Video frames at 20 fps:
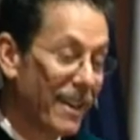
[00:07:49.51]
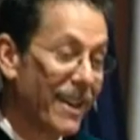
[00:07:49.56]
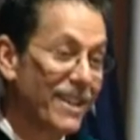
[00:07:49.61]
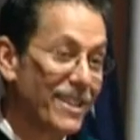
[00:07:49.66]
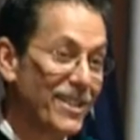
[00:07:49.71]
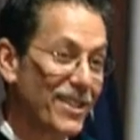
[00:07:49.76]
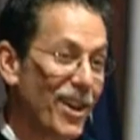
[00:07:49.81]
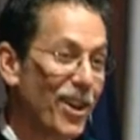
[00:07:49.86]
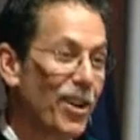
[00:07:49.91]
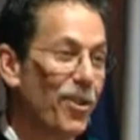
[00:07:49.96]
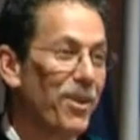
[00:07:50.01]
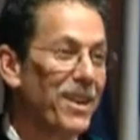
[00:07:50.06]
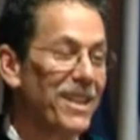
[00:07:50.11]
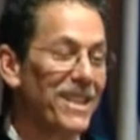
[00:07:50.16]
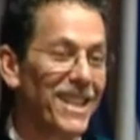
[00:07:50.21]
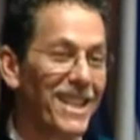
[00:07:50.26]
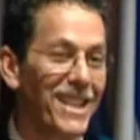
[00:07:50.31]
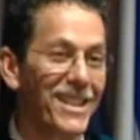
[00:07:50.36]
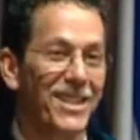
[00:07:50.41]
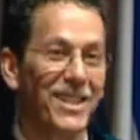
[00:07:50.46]
It's not always
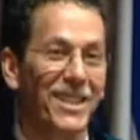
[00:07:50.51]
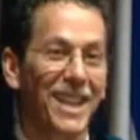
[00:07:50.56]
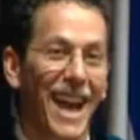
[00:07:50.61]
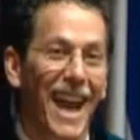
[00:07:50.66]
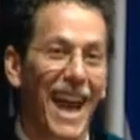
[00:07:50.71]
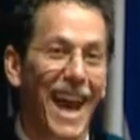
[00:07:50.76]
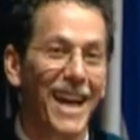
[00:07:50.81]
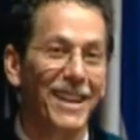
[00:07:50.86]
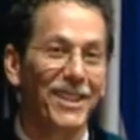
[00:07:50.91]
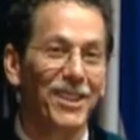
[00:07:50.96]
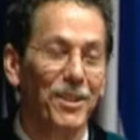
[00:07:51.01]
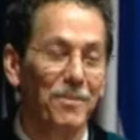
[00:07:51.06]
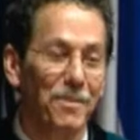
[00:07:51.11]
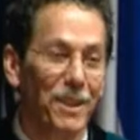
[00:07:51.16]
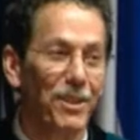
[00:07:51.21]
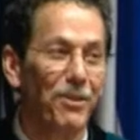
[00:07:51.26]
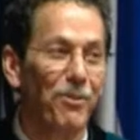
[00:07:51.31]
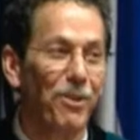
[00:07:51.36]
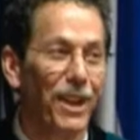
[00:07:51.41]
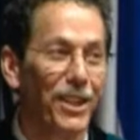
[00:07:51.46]
easy to ask a
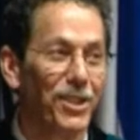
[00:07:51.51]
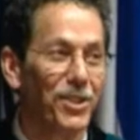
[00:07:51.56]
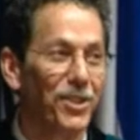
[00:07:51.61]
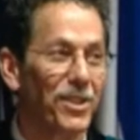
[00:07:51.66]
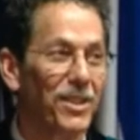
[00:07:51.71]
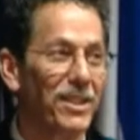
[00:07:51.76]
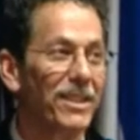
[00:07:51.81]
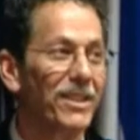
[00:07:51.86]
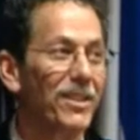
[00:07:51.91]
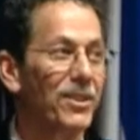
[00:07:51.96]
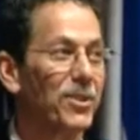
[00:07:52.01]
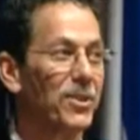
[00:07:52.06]
big question,